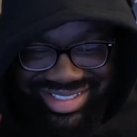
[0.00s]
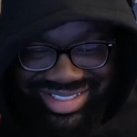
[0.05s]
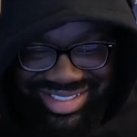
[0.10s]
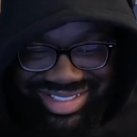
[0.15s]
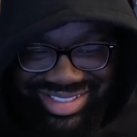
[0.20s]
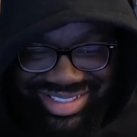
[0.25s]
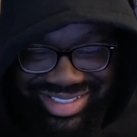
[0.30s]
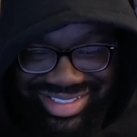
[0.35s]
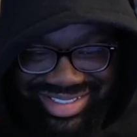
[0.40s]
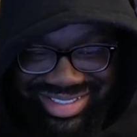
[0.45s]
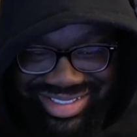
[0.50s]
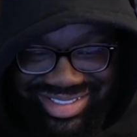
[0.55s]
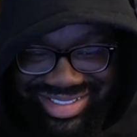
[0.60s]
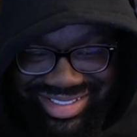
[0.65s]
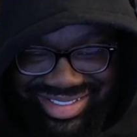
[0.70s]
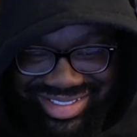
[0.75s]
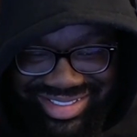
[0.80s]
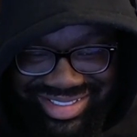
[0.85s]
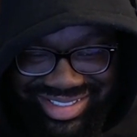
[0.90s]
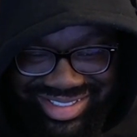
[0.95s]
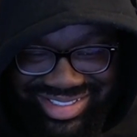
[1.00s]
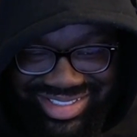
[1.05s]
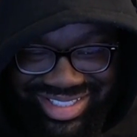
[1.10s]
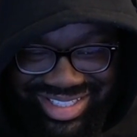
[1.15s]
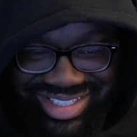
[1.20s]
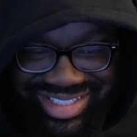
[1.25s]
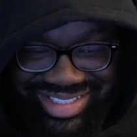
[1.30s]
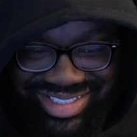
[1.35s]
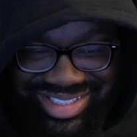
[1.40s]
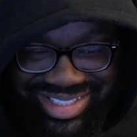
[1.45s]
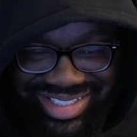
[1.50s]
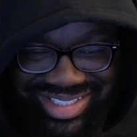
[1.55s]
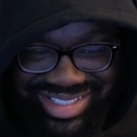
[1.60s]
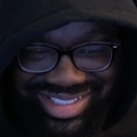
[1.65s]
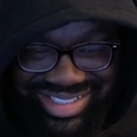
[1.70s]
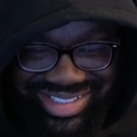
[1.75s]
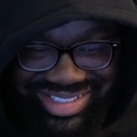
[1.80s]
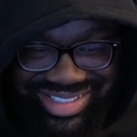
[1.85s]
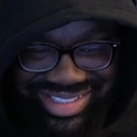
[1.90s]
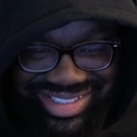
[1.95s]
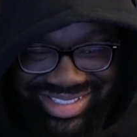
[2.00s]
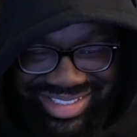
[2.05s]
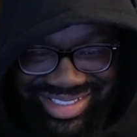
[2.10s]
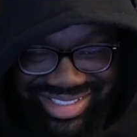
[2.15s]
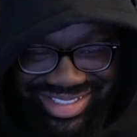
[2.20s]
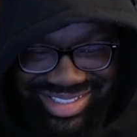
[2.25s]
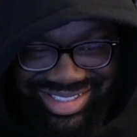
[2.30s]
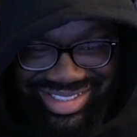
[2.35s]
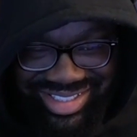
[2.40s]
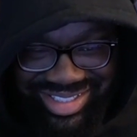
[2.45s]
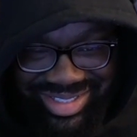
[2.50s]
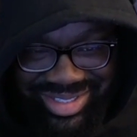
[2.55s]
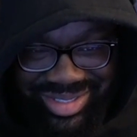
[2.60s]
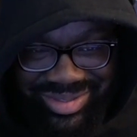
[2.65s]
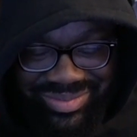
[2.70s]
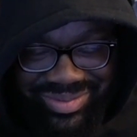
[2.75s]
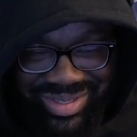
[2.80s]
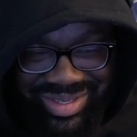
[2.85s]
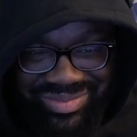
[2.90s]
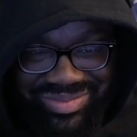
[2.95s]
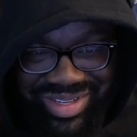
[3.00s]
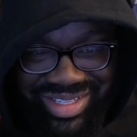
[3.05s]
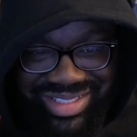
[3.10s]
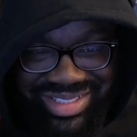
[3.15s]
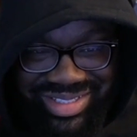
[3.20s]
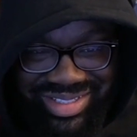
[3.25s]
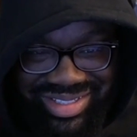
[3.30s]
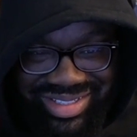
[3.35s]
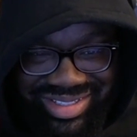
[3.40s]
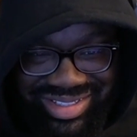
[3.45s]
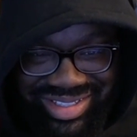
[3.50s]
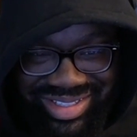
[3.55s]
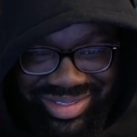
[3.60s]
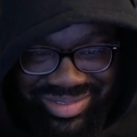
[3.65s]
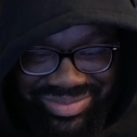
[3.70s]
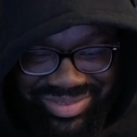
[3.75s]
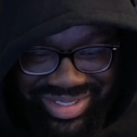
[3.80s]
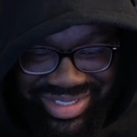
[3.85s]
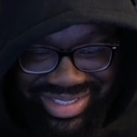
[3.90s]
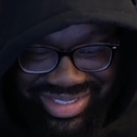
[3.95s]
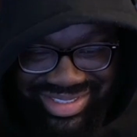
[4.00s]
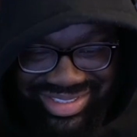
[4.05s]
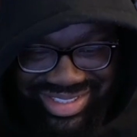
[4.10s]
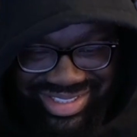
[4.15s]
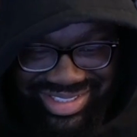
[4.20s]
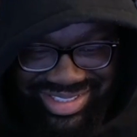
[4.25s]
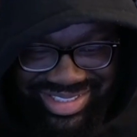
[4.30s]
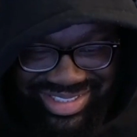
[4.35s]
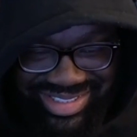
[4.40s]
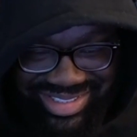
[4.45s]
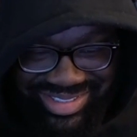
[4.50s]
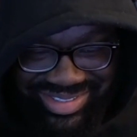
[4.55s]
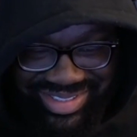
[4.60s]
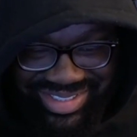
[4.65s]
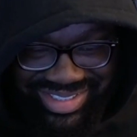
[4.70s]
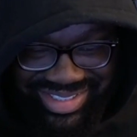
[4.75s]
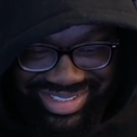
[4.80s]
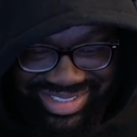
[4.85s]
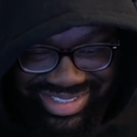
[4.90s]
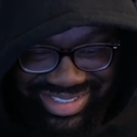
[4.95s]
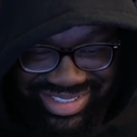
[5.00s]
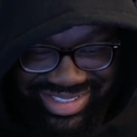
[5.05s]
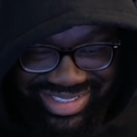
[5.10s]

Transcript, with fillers: conceited I conceited is on here you know yeah, the fucking face, the face. yeah the face yeah this yeah, he's got